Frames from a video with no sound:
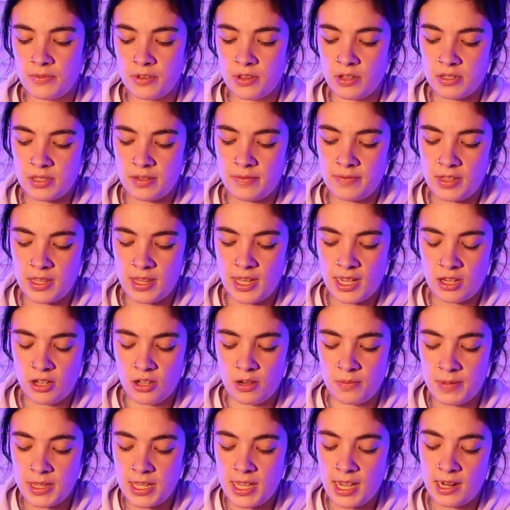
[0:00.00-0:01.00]
for those of you that
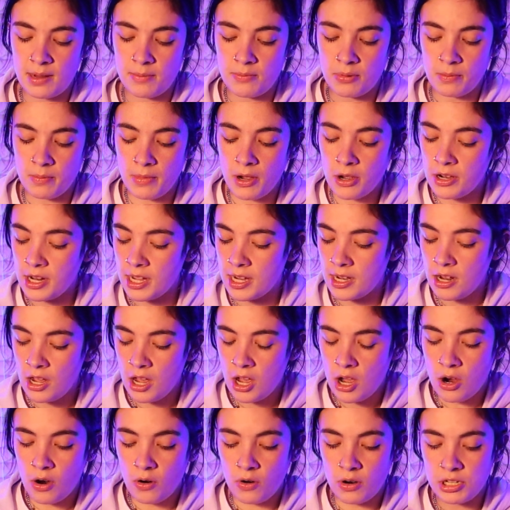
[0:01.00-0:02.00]
could be getting promoted
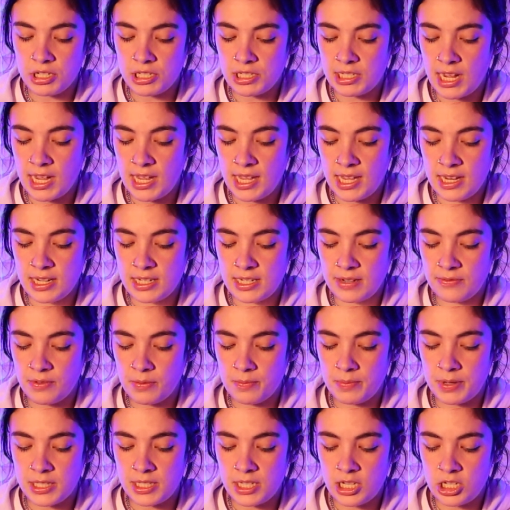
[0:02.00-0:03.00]
or just taking a
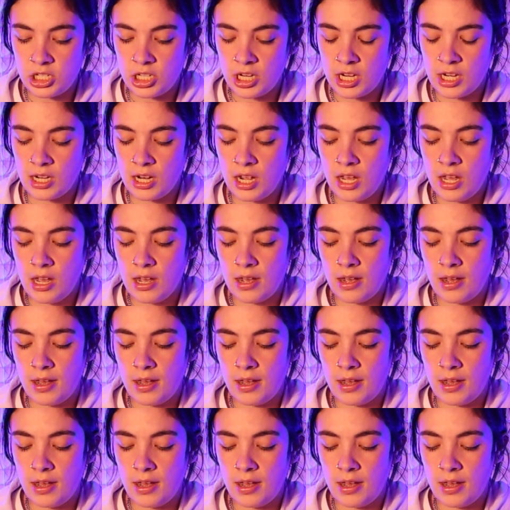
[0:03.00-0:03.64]
different position.